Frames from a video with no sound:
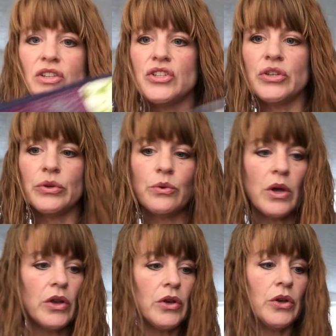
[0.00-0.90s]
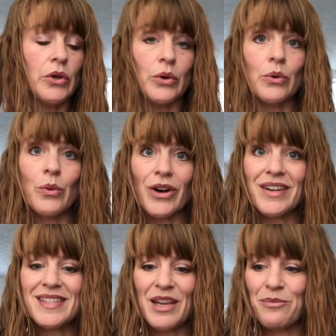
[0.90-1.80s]
two new
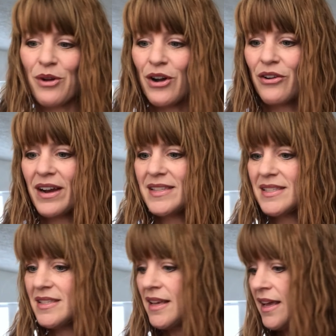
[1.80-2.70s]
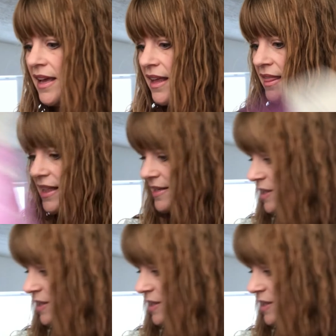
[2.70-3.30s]
works in progress this